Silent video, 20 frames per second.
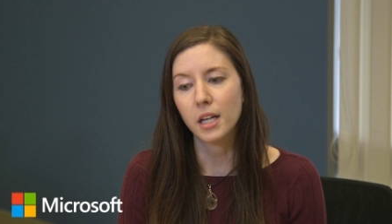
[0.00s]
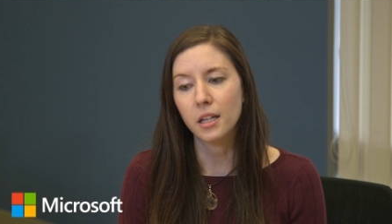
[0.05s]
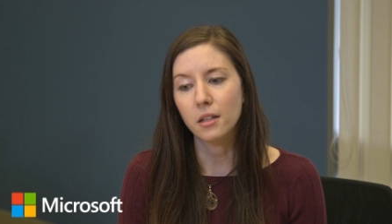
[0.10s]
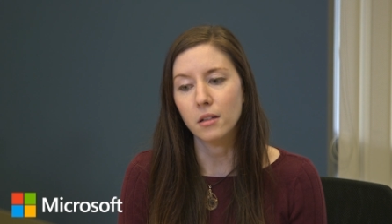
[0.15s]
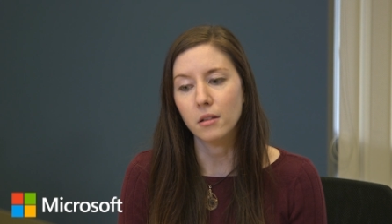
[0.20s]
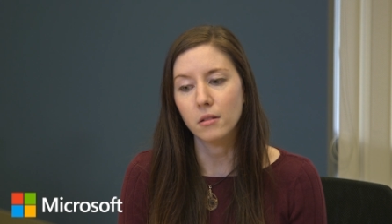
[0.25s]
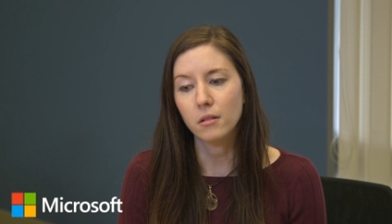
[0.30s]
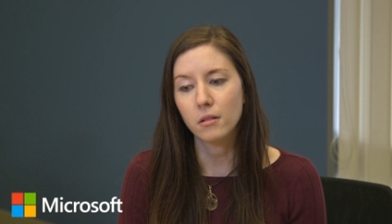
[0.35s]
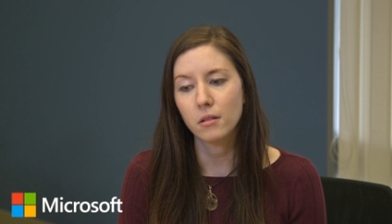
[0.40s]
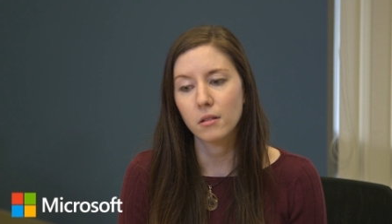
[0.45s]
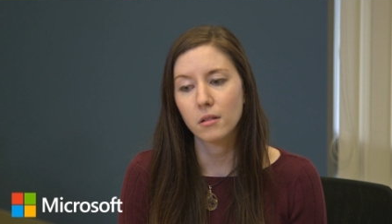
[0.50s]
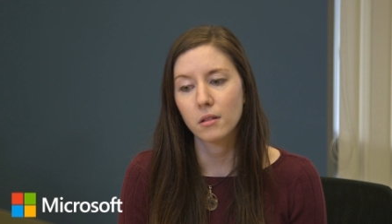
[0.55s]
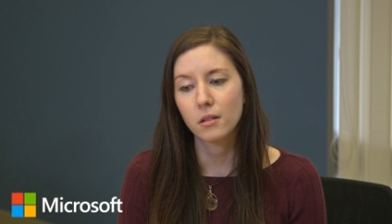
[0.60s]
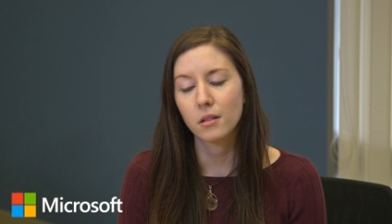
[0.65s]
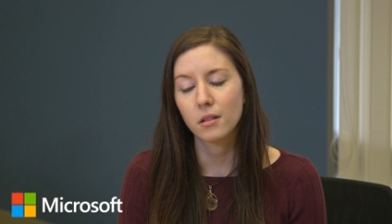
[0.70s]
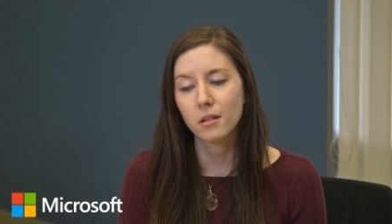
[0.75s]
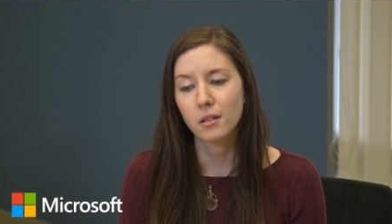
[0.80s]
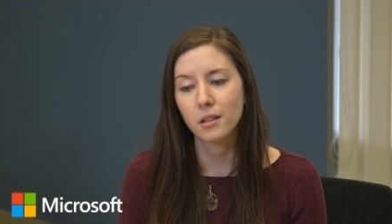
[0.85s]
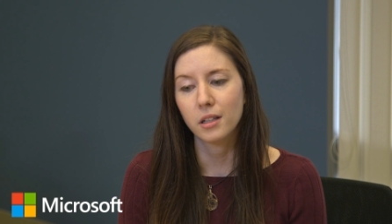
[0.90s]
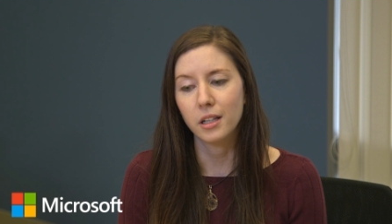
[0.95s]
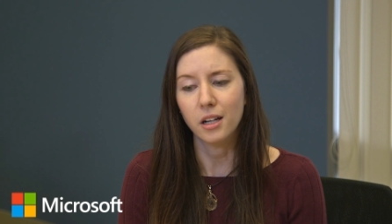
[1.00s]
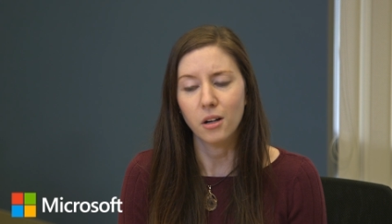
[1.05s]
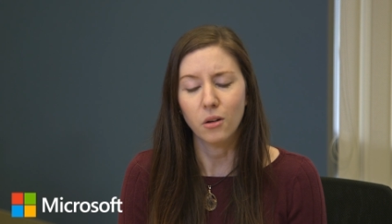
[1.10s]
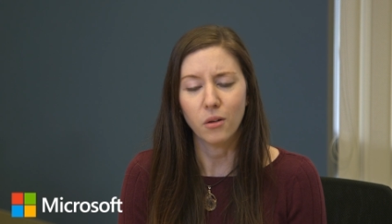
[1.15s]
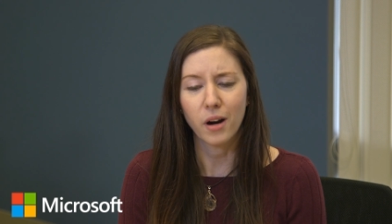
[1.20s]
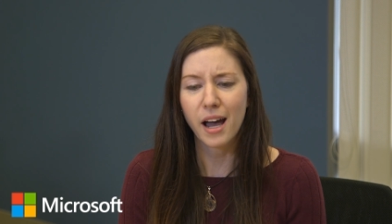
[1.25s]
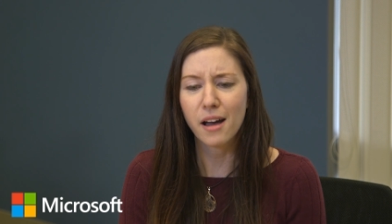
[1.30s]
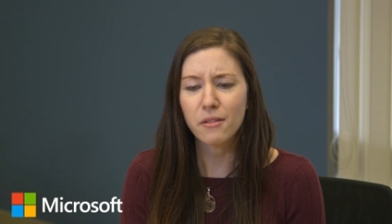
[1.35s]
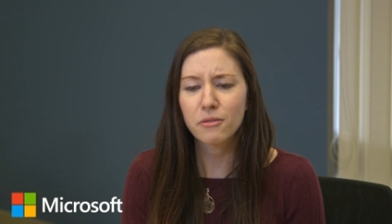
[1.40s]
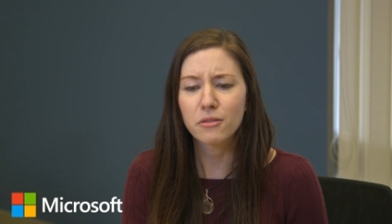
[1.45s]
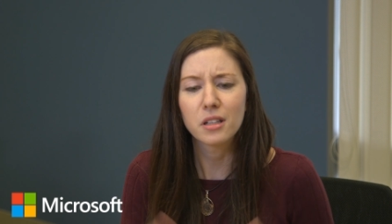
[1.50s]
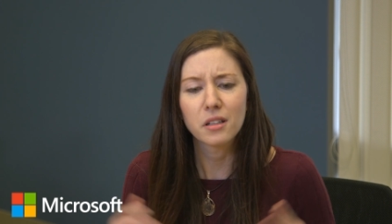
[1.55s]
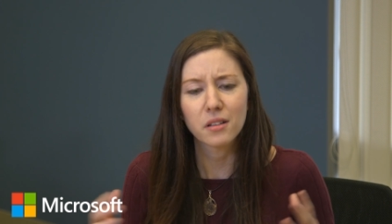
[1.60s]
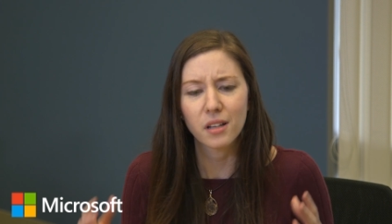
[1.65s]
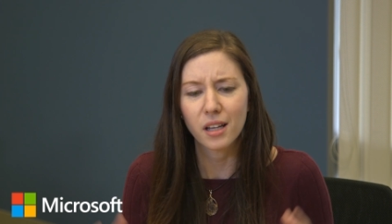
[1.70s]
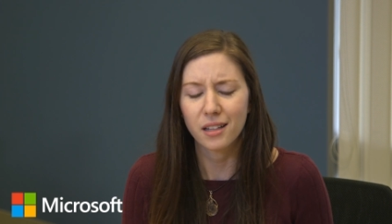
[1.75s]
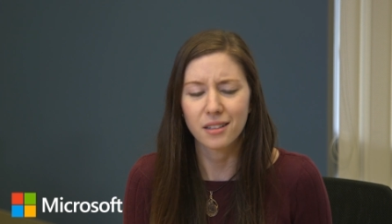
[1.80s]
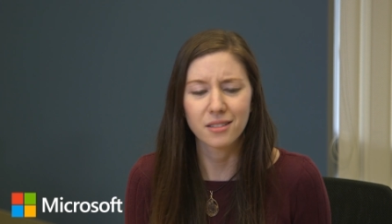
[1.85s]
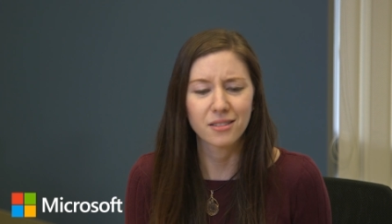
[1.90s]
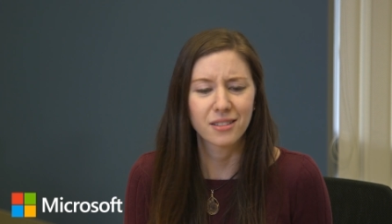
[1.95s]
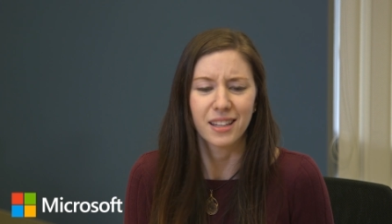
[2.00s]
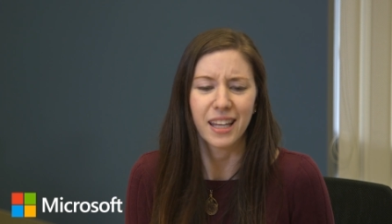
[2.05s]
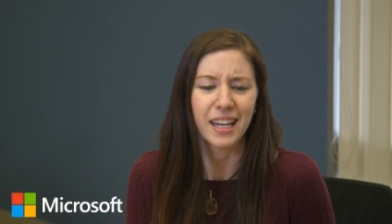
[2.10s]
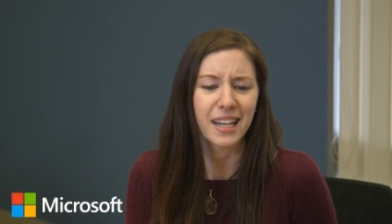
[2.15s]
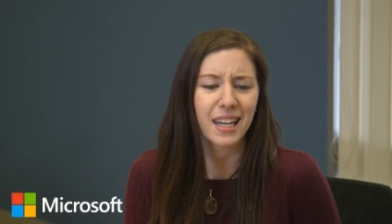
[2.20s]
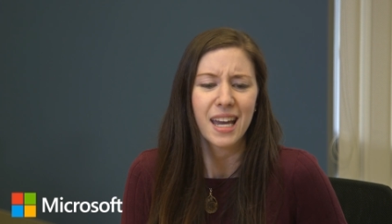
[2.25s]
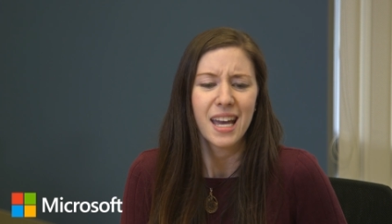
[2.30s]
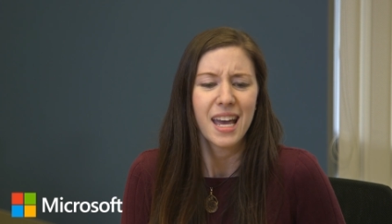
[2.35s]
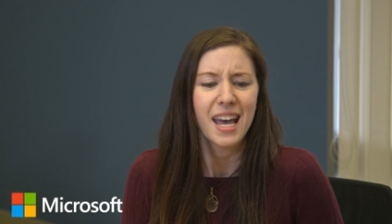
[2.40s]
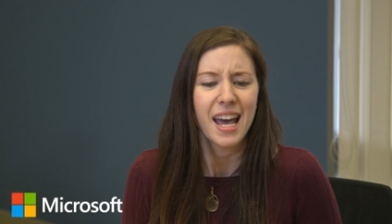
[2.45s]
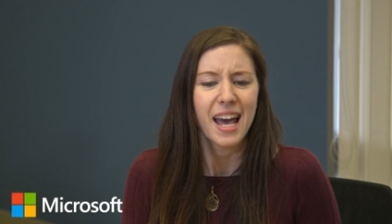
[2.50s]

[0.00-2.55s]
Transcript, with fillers: and you know, every like